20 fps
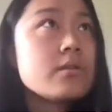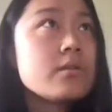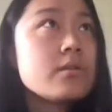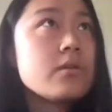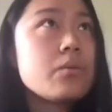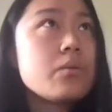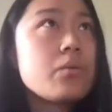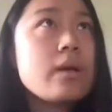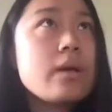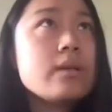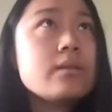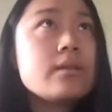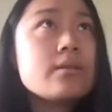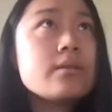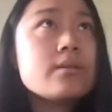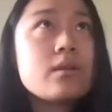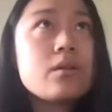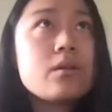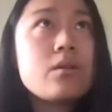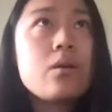So one
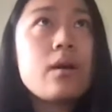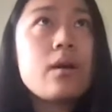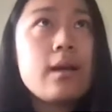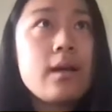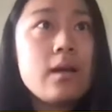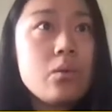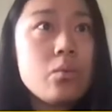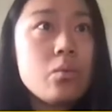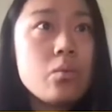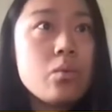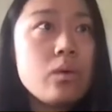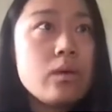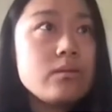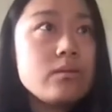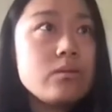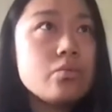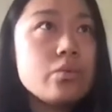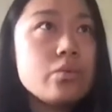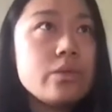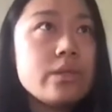is
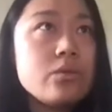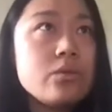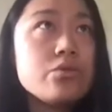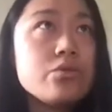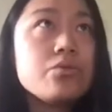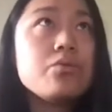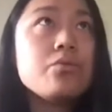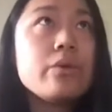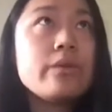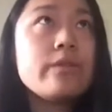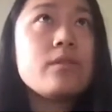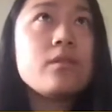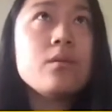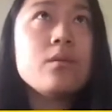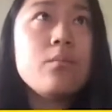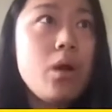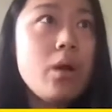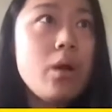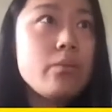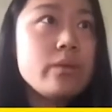what we do with
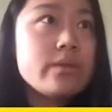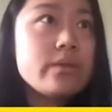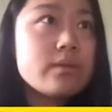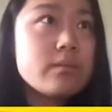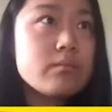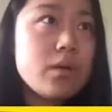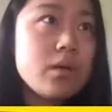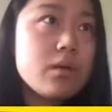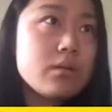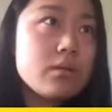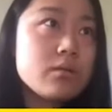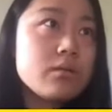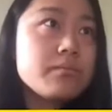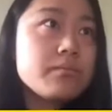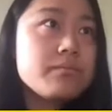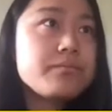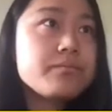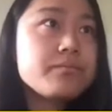the probabilistic model.